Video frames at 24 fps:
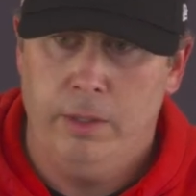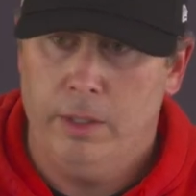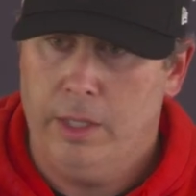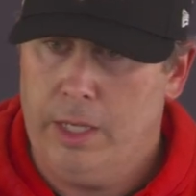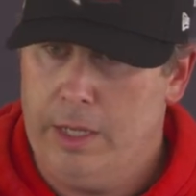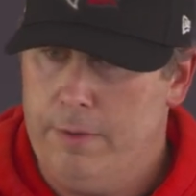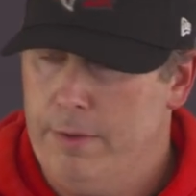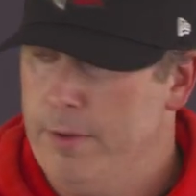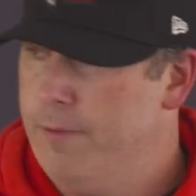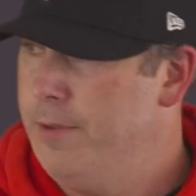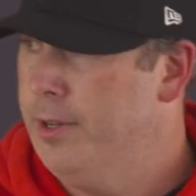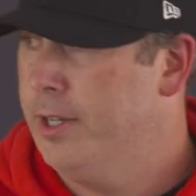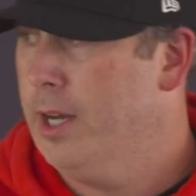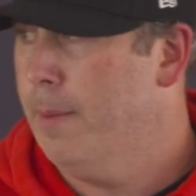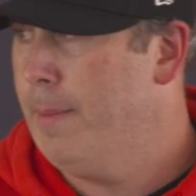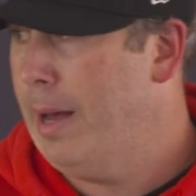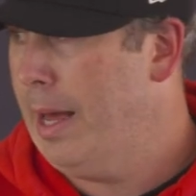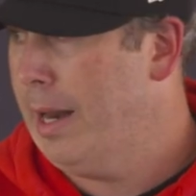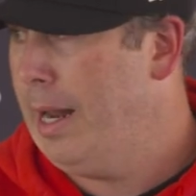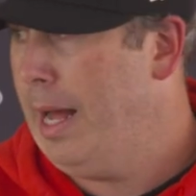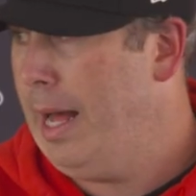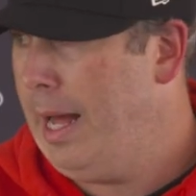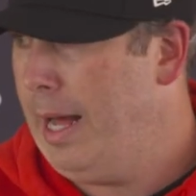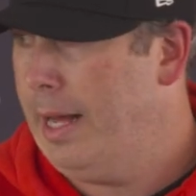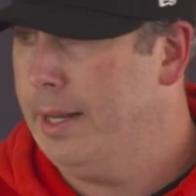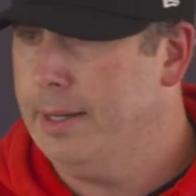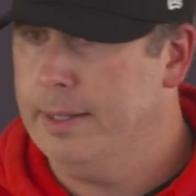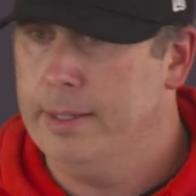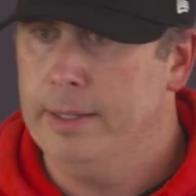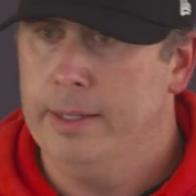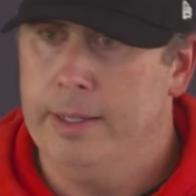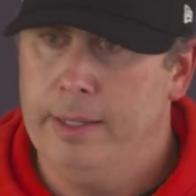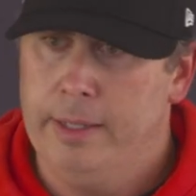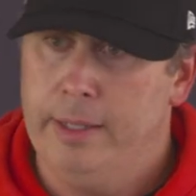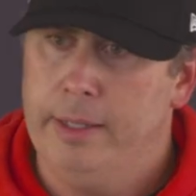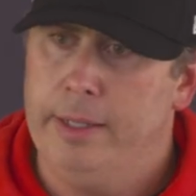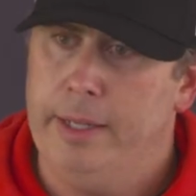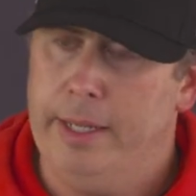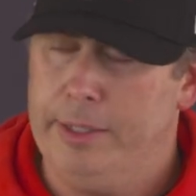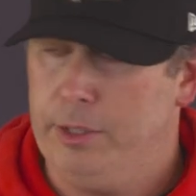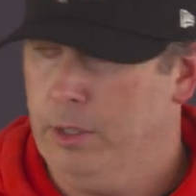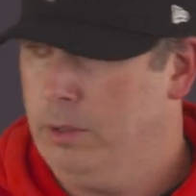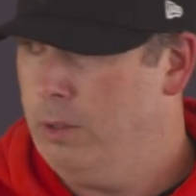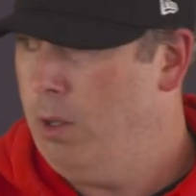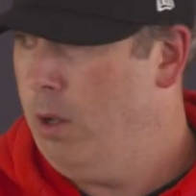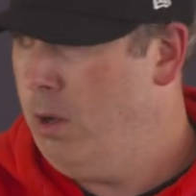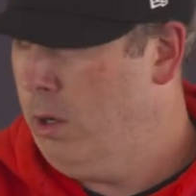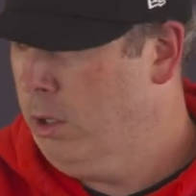Even if you come out hot, it's
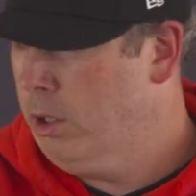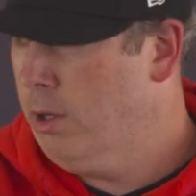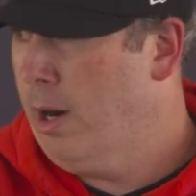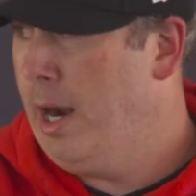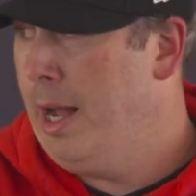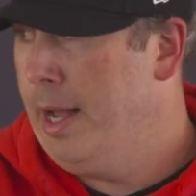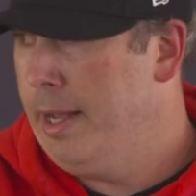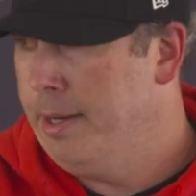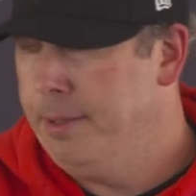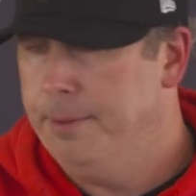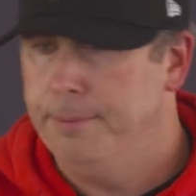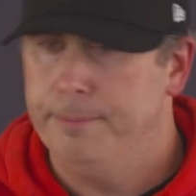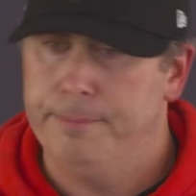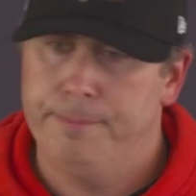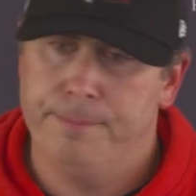a long grind.